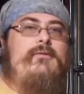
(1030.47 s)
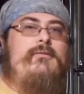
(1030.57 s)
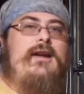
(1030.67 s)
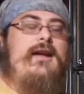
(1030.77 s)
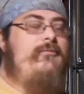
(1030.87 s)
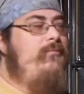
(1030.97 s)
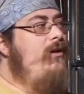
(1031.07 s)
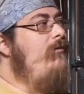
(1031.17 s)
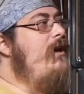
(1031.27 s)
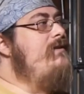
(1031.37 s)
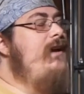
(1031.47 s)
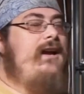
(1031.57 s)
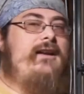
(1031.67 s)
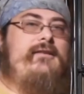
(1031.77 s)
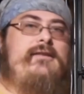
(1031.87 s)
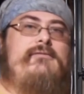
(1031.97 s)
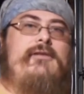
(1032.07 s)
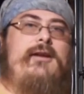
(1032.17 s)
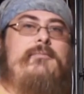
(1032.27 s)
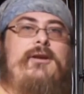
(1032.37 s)
You have bitwise AND
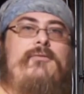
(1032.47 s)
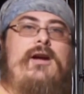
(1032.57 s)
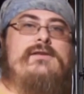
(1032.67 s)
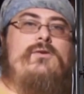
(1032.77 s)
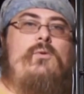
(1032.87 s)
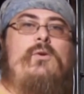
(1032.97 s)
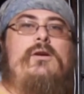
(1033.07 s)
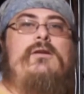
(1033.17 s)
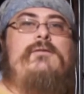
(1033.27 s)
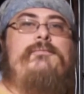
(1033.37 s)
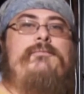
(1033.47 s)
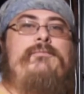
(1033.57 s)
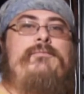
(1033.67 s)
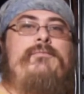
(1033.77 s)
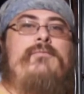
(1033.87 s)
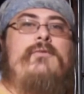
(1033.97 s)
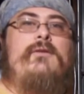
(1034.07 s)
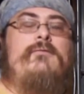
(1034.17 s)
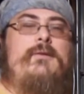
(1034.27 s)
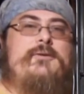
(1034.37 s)
and bitwise OR,
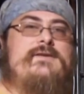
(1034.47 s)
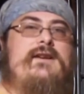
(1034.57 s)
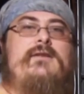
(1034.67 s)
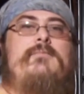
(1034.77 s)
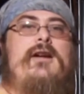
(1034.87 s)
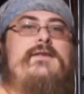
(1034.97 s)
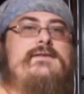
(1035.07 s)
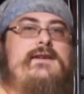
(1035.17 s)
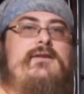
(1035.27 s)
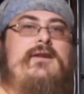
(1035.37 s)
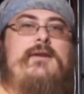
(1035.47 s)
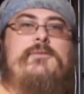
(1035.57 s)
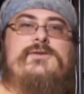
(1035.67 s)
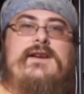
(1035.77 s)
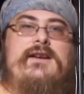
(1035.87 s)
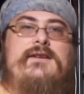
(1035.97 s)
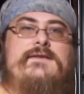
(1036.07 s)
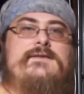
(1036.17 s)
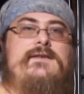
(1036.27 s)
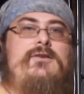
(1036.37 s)
represented by the single ampersand
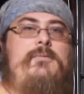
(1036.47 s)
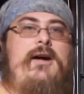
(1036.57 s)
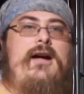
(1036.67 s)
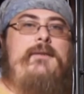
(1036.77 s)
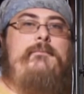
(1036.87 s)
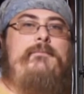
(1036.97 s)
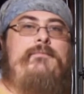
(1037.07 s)
and the single pipe.